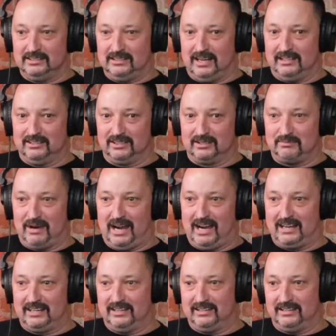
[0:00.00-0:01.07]
I look
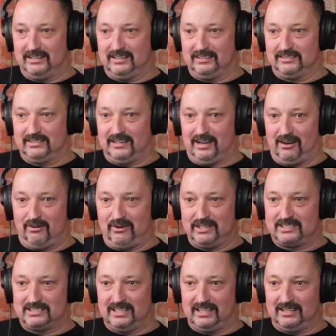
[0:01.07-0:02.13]
back and I
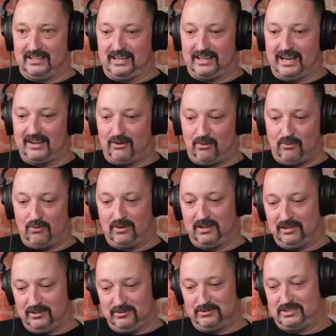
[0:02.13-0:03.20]
always said, like, I don't want to
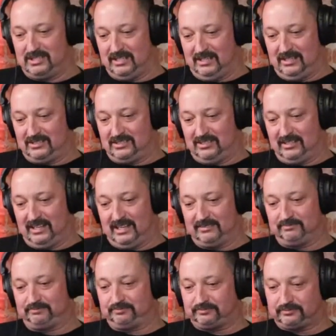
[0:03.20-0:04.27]
lose touch of
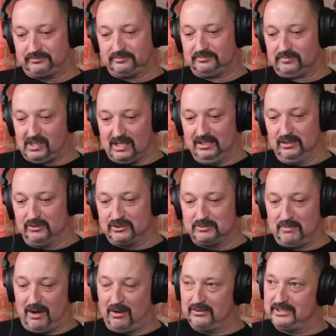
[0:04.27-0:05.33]
that little
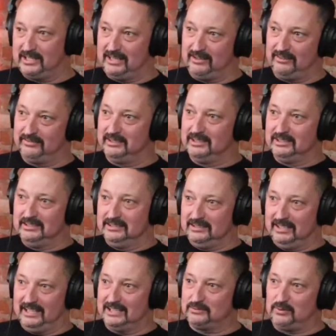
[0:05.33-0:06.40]
small town,
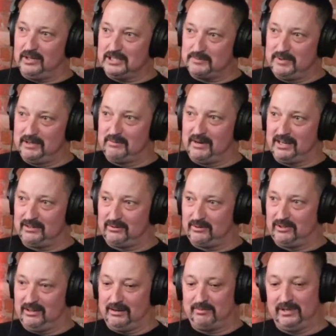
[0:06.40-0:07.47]
and that's where I spent my
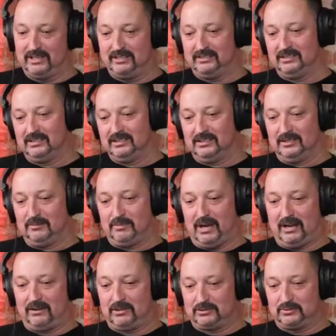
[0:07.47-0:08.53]
career.
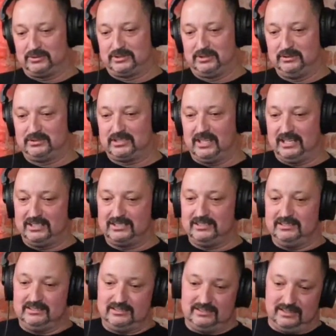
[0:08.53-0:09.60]
Pinehurst was 2
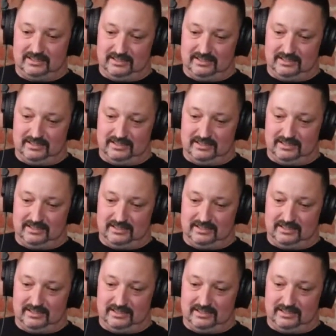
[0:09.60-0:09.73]
stations.